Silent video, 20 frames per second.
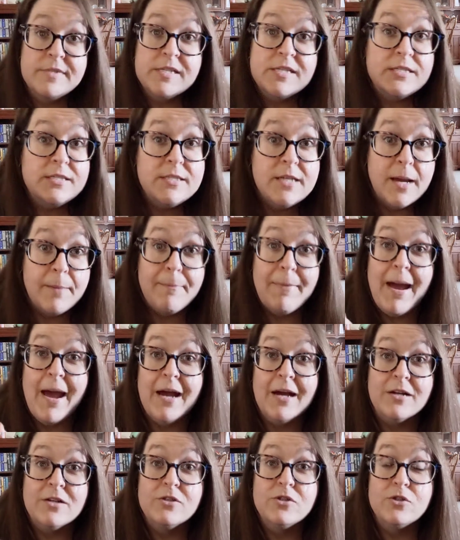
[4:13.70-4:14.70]
step
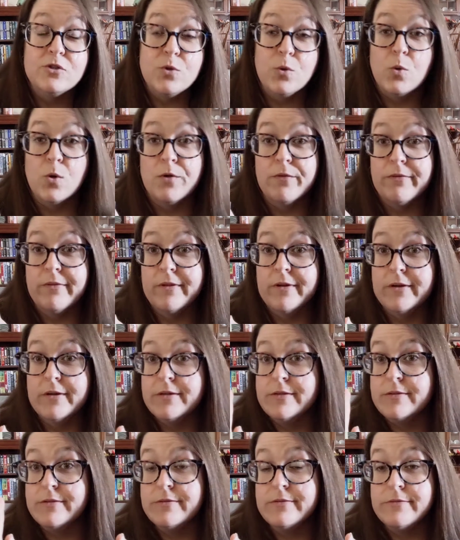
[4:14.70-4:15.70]
backs or
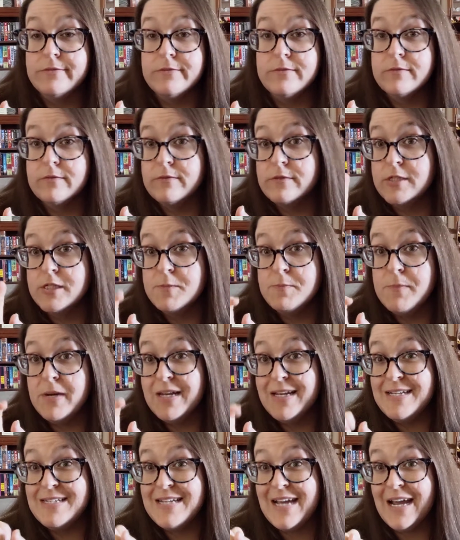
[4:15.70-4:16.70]
the
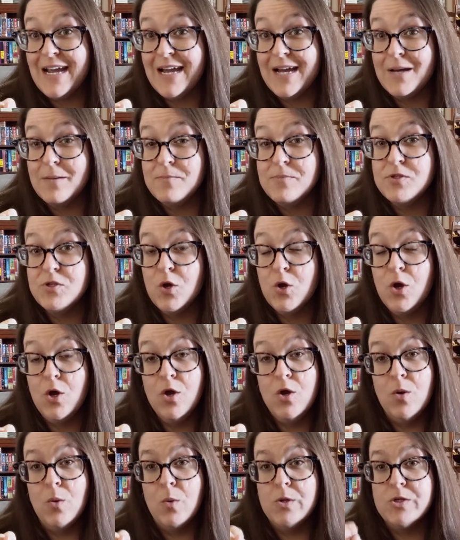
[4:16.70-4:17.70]
smutty tabs,
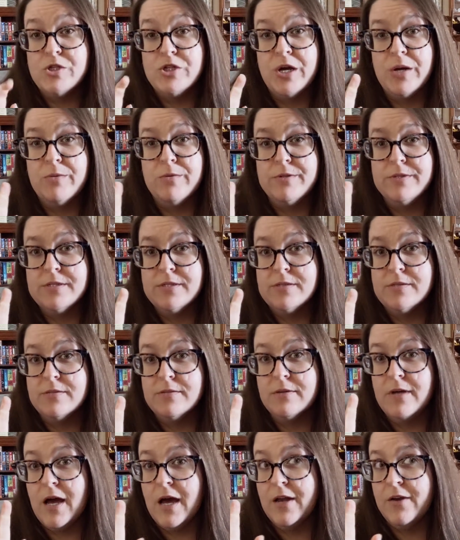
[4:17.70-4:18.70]
which I was
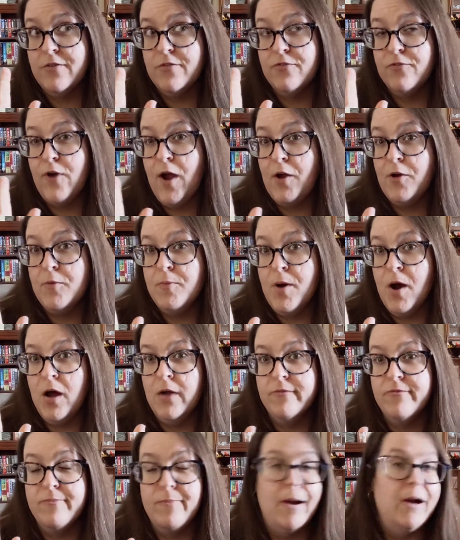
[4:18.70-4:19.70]
kind of frowned
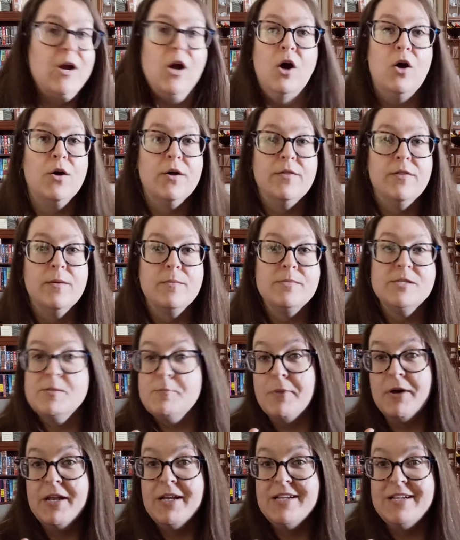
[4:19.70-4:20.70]
upon by calling them
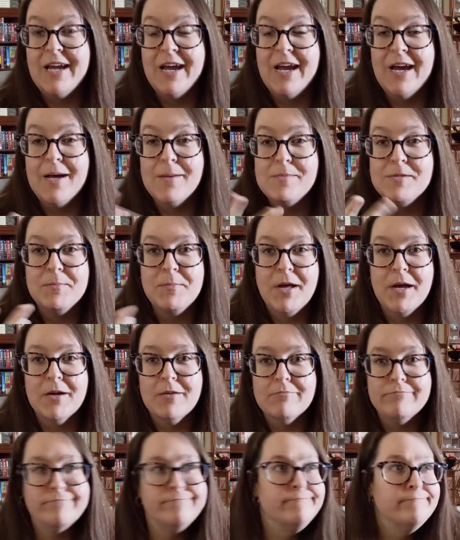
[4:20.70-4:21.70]
smutty tabs. I'm like,
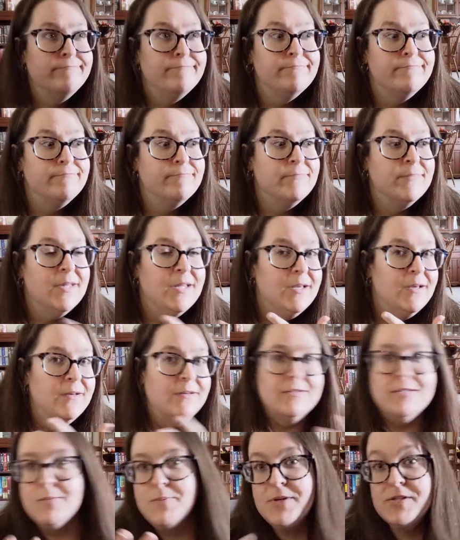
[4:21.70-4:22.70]

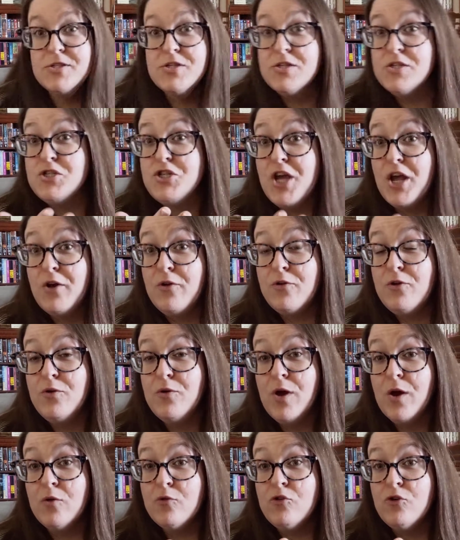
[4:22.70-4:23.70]
depends on the channel you
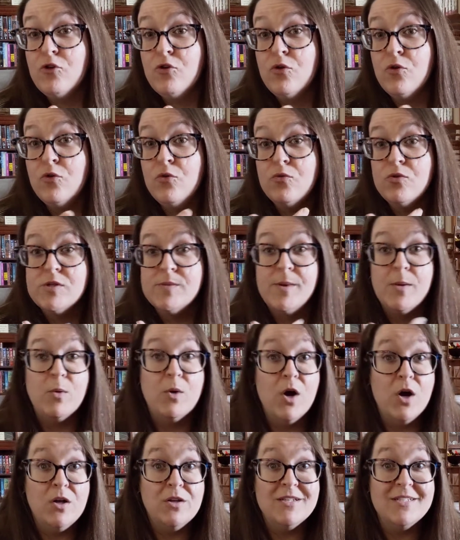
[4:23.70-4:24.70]
go to. Somebody will
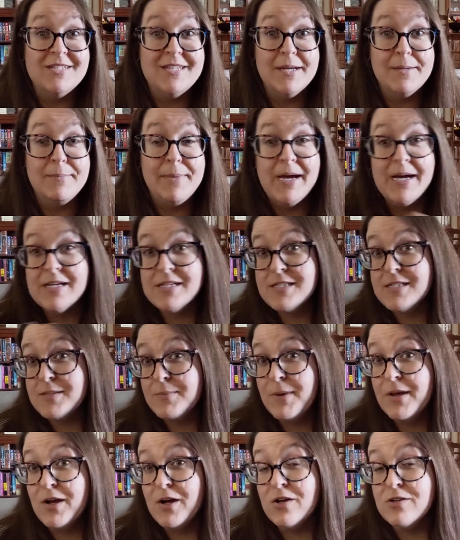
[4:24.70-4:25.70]
call it a step back.
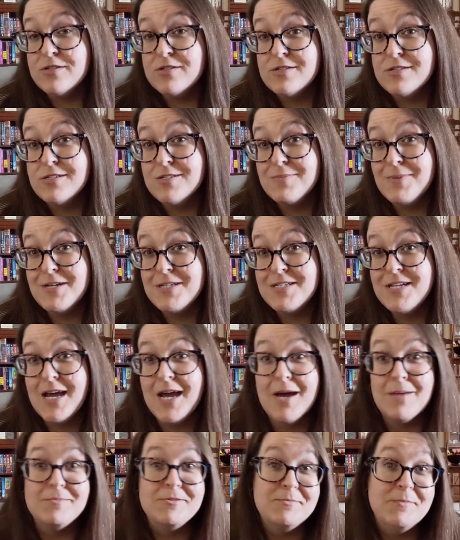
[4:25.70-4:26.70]
Somebody calls it a smut
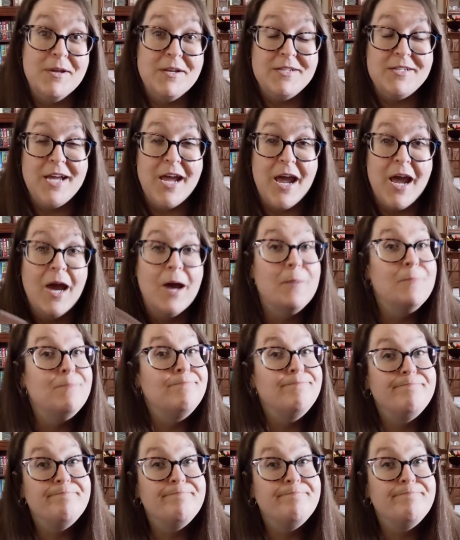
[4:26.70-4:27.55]
tab, smutty tab.